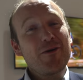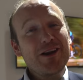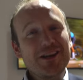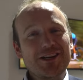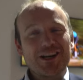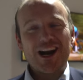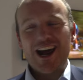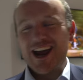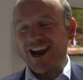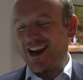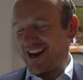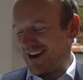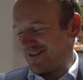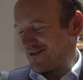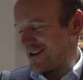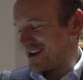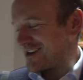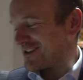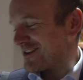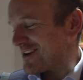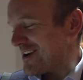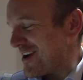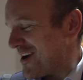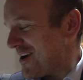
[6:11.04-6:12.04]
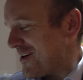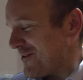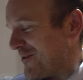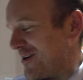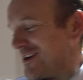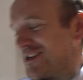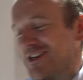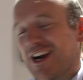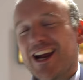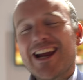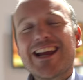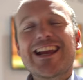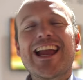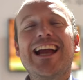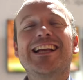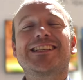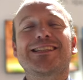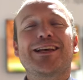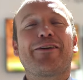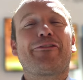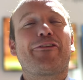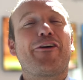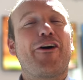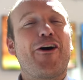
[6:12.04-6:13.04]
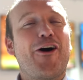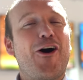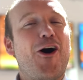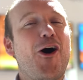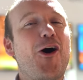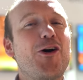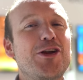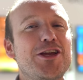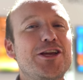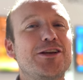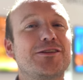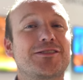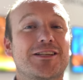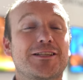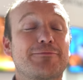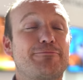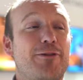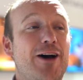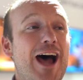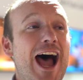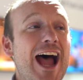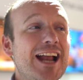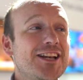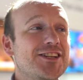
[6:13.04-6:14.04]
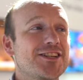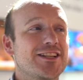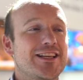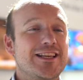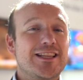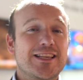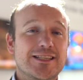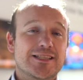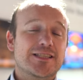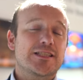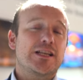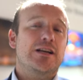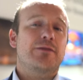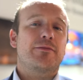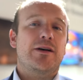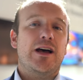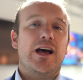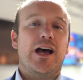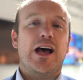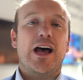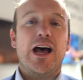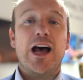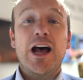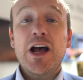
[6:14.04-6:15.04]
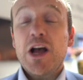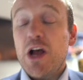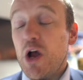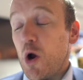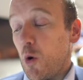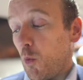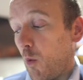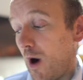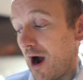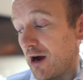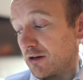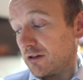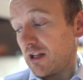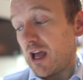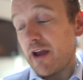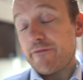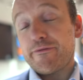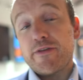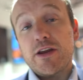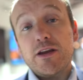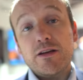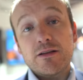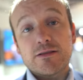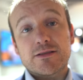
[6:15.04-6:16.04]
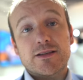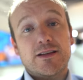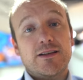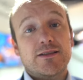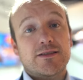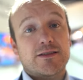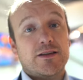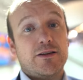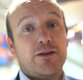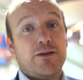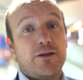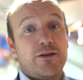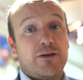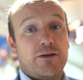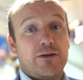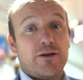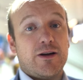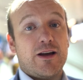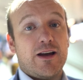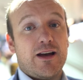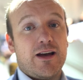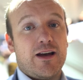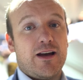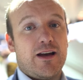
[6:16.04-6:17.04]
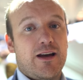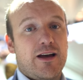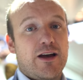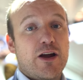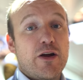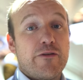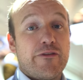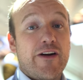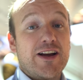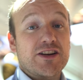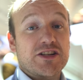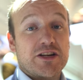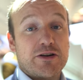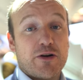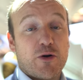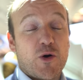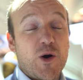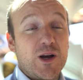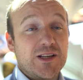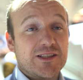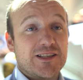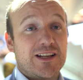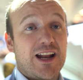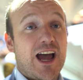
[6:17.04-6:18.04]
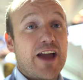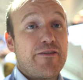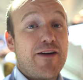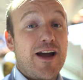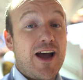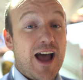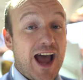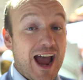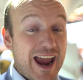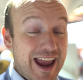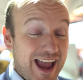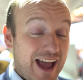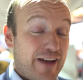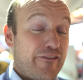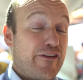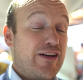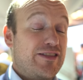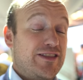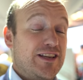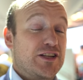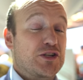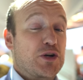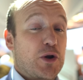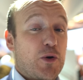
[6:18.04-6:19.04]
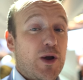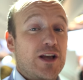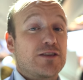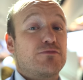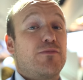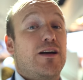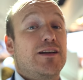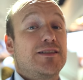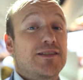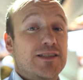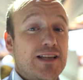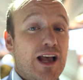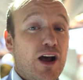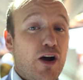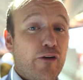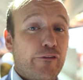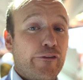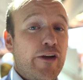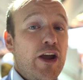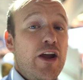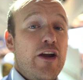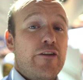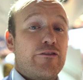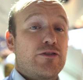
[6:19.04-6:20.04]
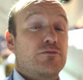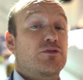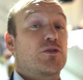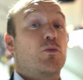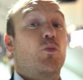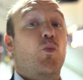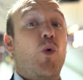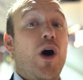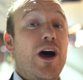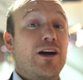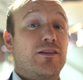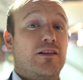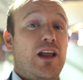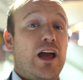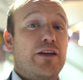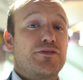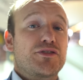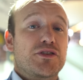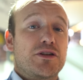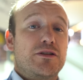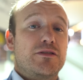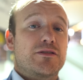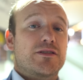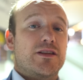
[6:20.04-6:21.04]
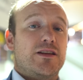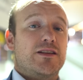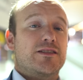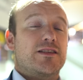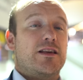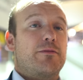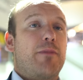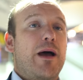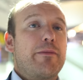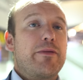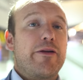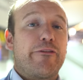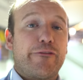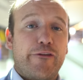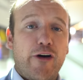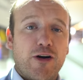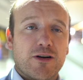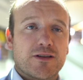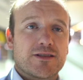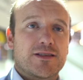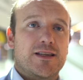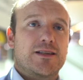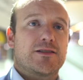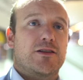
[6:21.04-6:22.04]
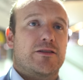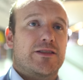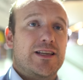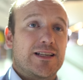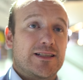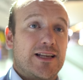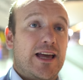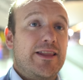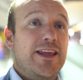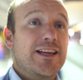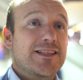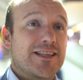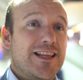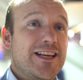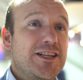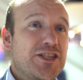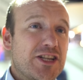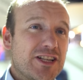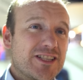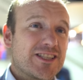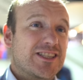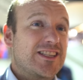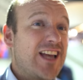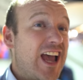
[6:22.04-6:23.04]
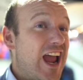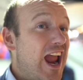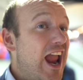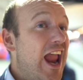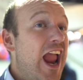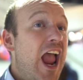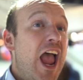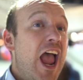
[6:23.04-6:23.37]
we try and cater for all users, but actually there's some wildlife users who've actually requested, I have had this request myself from some wildlife shooters. There might be foxes or things like this, and they just say,